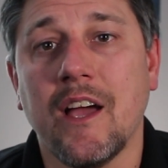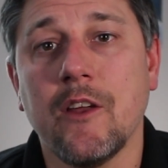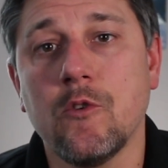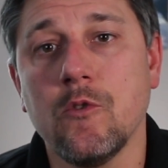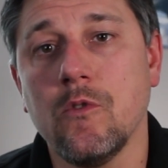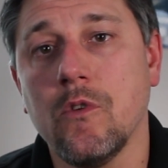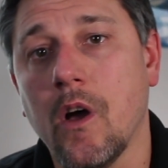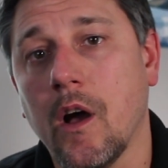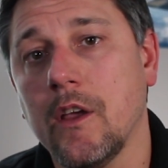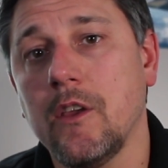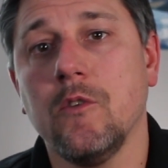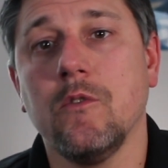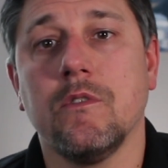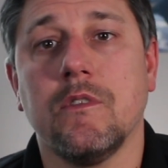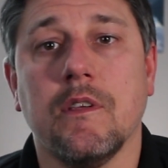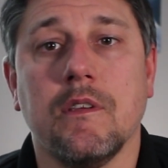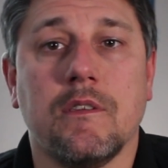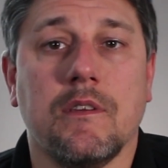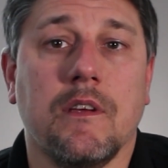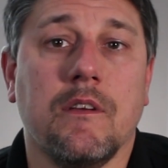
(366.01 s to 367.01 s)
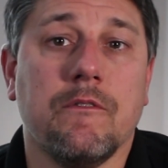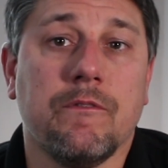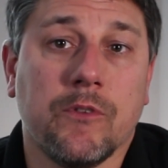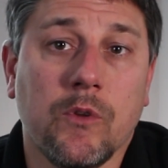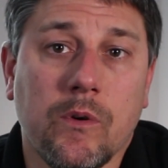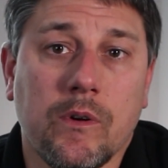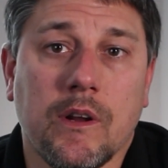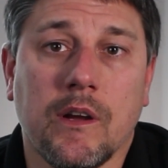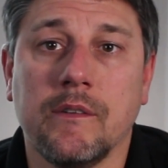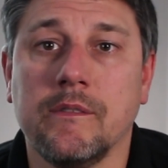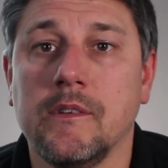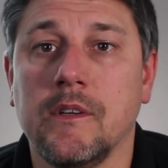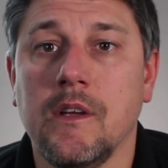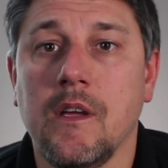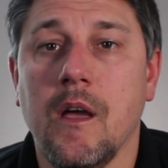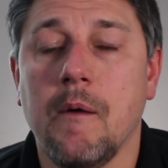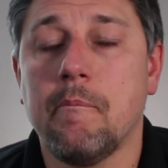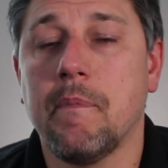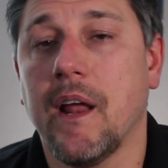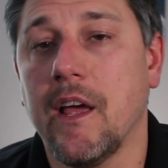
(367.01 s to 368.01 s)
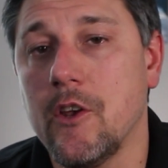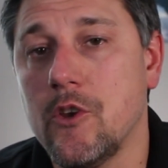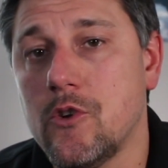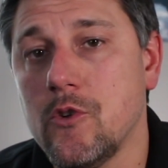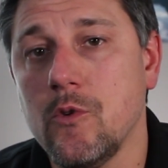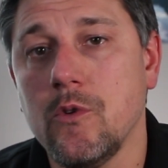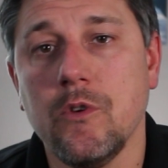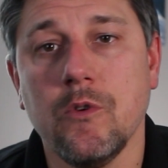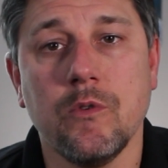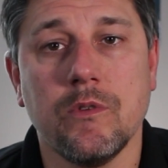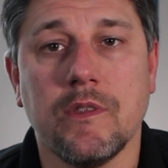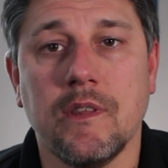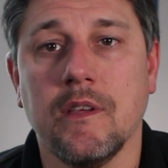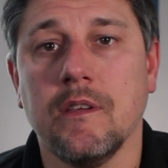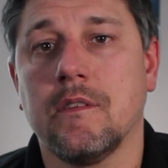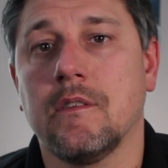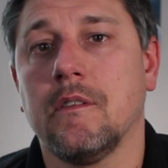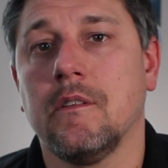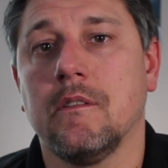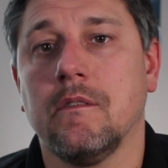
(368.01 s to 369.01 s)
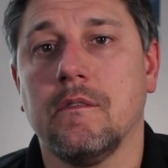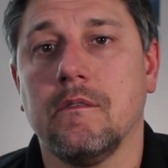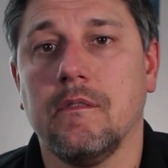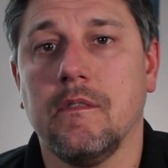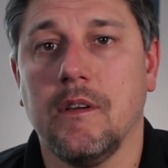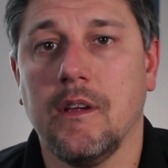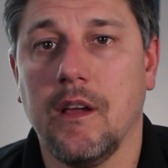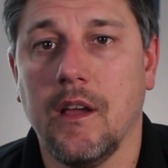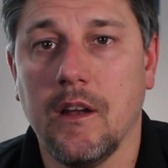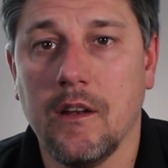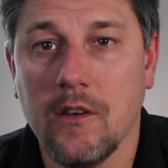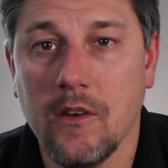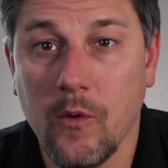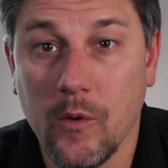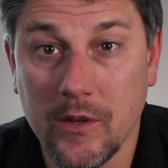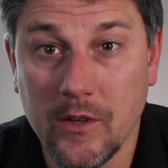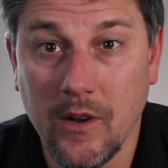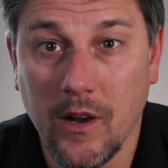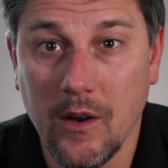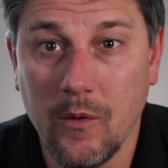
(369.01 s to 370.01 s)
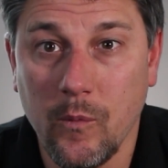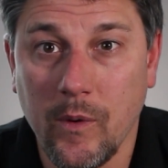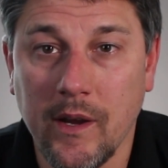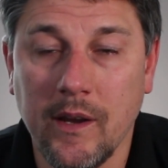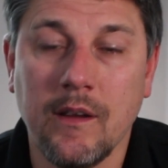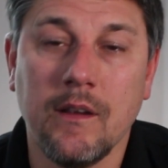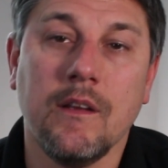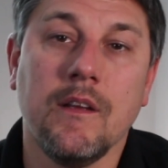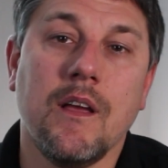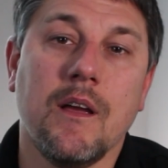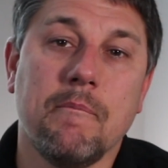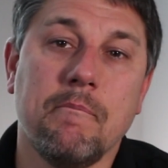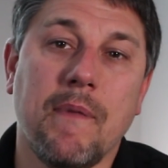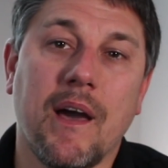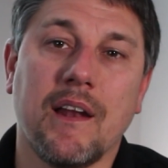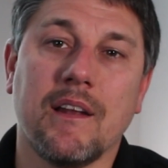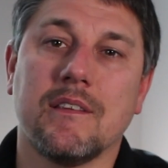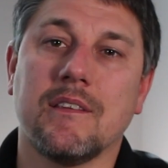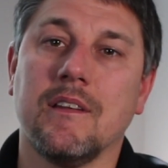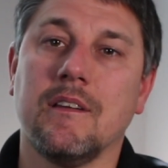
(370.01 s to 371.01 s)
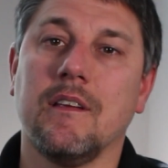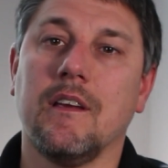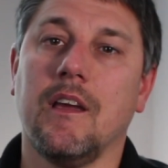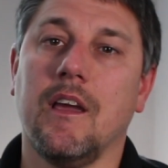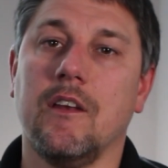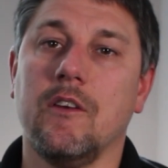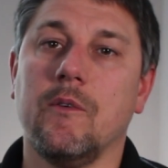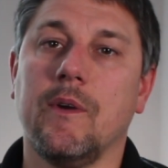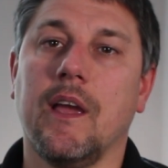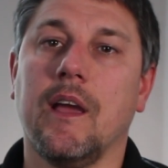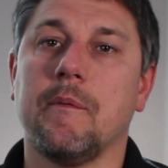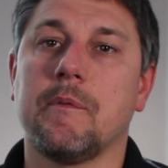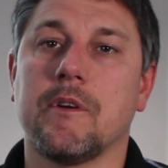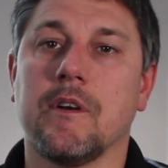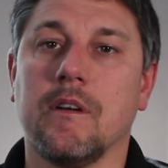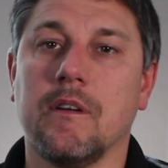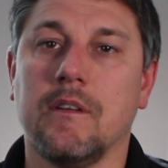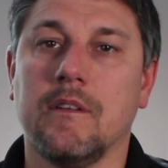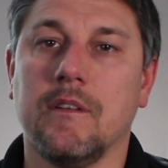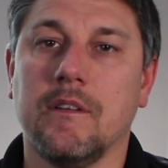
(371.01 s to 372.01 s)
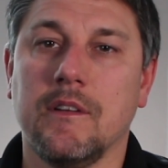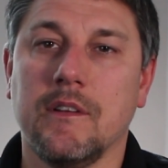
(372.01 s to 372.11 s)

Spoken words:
I do not use this in Florida, but I do use this in North Conway, Madison, and New Hampshire.